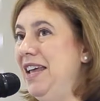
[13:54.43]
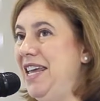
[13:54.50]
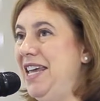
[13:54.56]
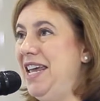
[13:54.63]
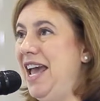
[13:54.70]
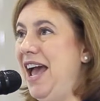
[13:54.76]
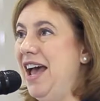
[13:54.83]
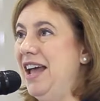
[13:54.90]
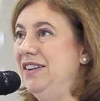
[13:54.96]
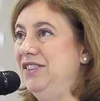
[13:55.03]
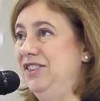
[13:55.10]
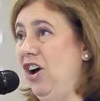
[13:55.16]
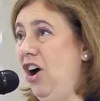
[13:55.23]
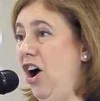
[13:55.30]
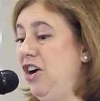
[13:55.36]
He
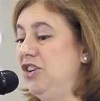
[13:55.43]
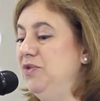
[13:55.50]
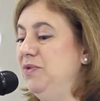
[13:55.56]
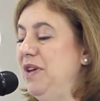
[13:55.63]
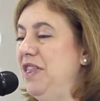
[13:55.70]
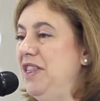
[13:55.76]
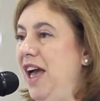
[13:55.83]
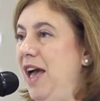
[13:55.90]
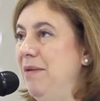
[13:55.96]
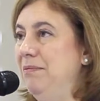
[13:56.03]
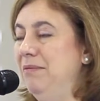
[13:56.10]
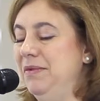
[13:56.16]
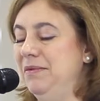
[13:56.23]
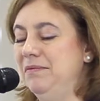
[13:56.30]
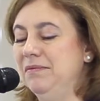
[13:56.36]
had talked with
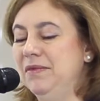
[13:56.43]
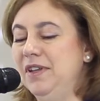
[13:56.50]
them.